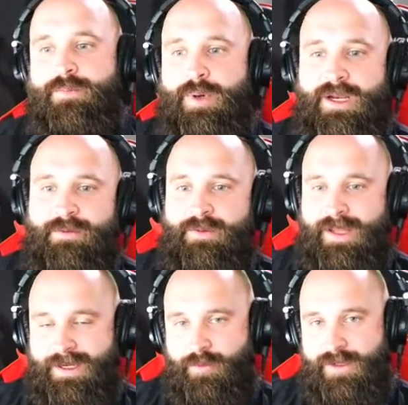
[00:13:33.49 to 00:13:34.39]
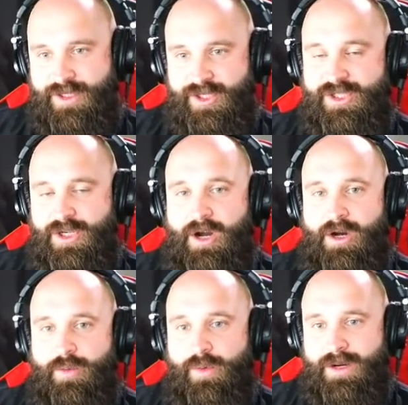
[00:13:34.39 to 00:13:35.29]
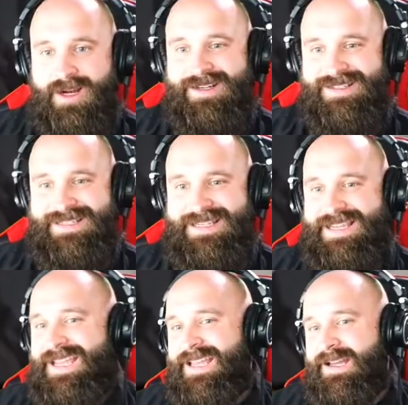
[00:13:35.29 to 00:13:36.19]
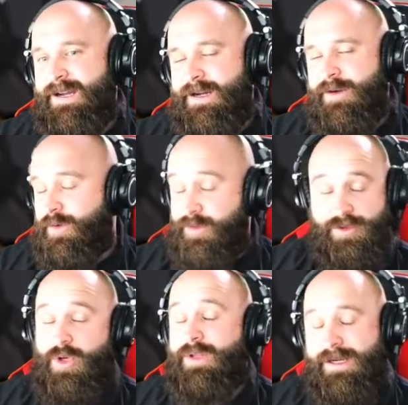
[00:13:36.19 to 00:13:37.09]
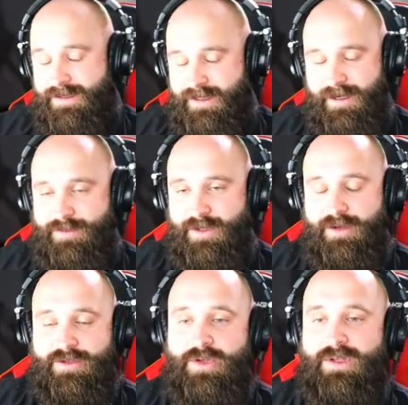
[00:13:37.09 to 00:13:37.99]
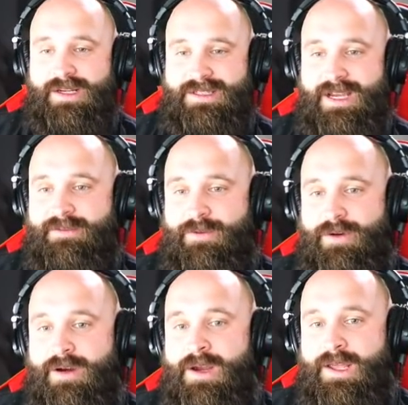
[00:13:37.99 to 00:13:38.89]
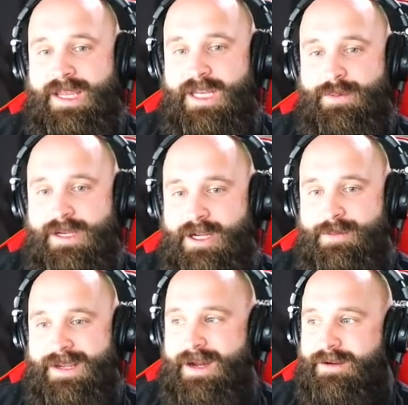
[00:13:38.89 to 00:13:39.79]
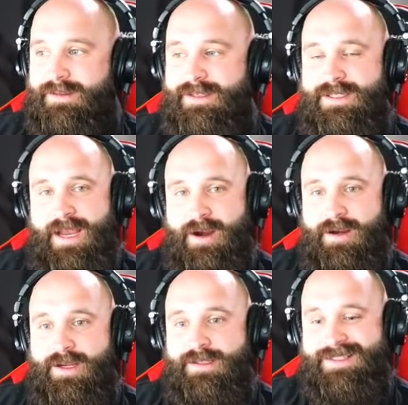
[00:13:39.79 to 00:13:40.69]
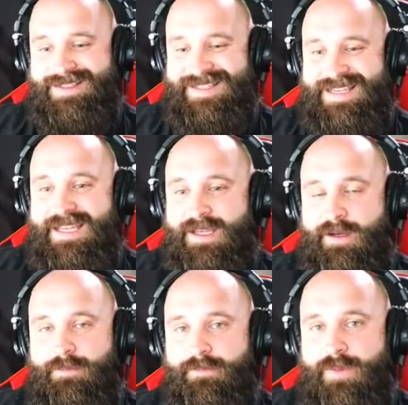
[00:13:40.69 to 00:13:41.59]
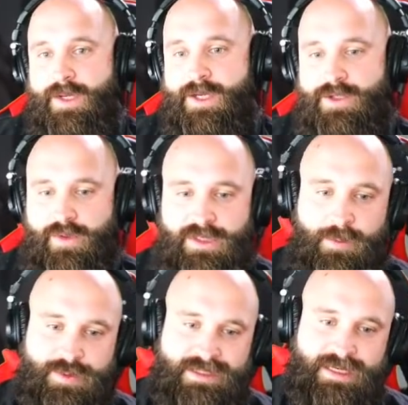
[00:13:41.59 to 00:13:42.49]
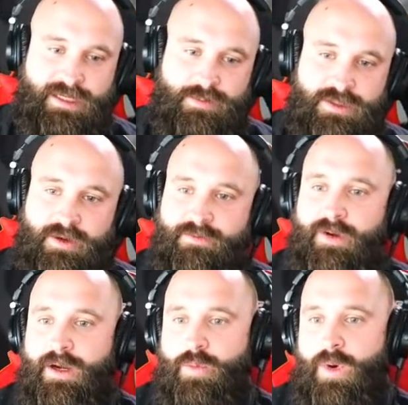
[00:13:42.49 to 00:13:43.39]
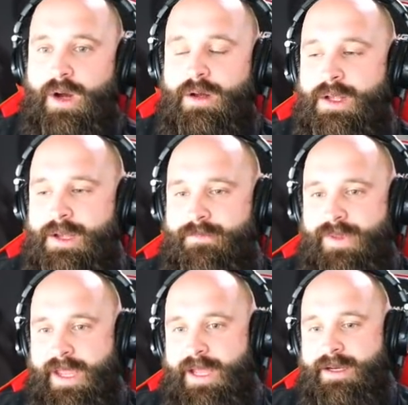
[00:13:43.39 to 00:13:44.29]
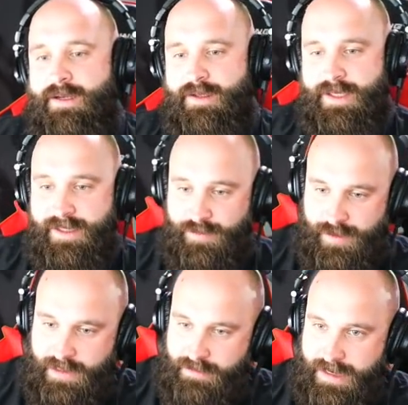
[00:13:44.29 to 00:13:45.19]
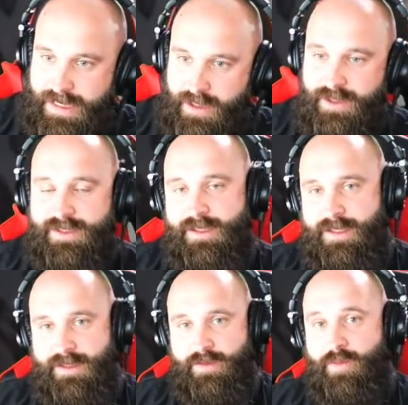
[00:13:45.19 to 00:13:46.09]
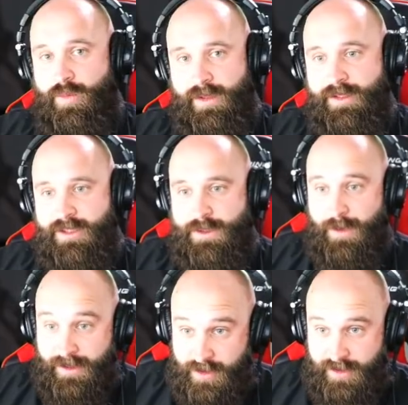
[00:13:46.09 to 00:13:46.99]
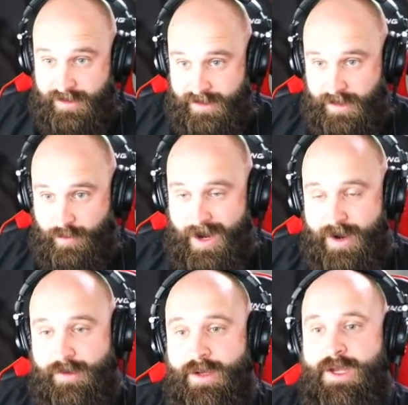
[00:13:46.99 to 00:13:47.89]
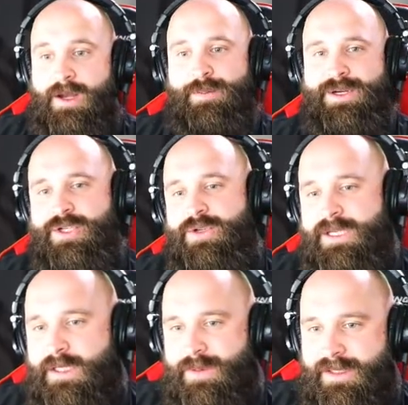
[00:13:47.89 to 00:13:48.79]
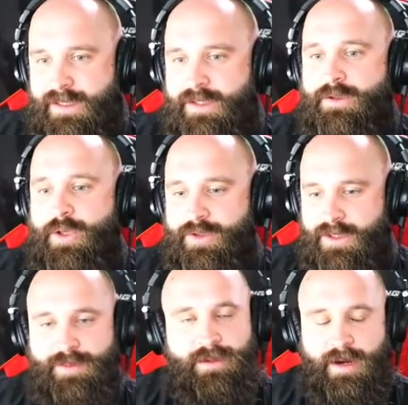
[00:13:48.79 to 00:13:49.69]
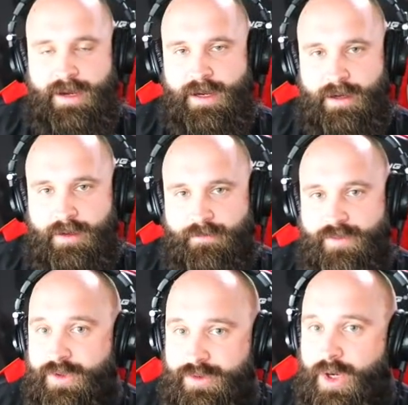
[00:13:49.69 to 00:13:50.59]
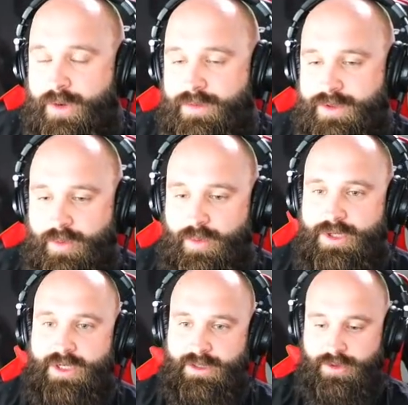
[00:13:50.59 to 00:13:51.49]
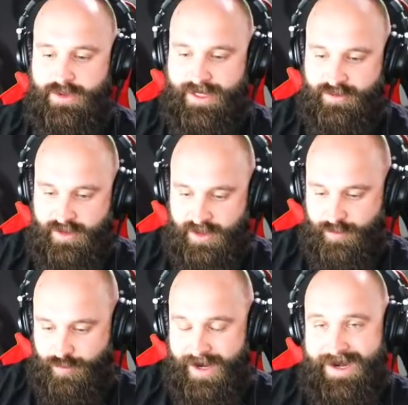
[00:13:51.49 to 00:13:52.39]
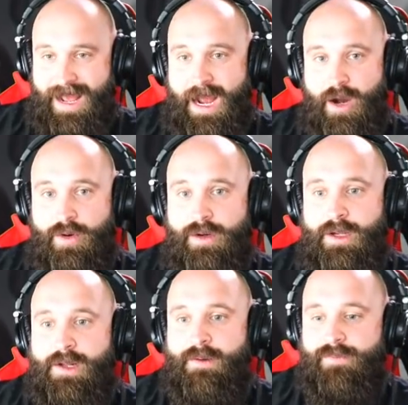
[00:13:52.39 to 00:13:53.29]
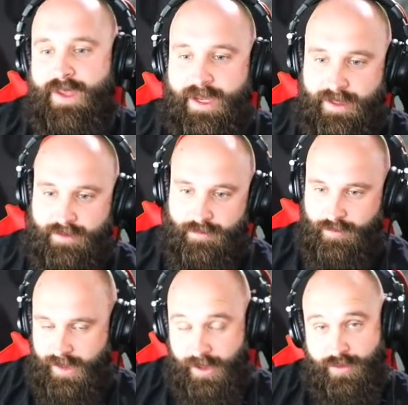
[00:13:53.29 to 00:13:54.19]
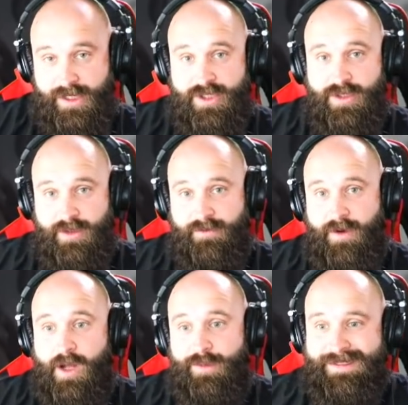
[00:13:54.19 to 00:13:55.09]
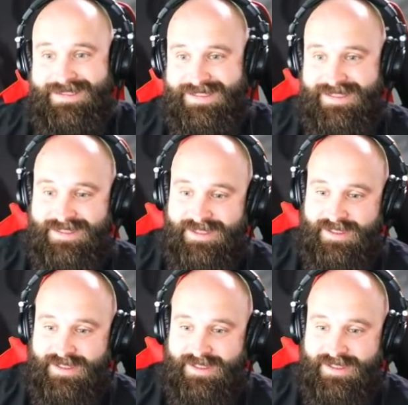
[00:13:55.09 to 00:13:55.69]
But if like we just saw, we're not going to see uh, or there's no line of sight. I'm sorry, there's no line of sight for anybody coming out of this area to see him. So he's not presenting himself very well. And yes, being right here is is a really good spot so you can see around. But do you need to be this close to be right here? You don't. So what you can do is actually spread out and increase your following distance.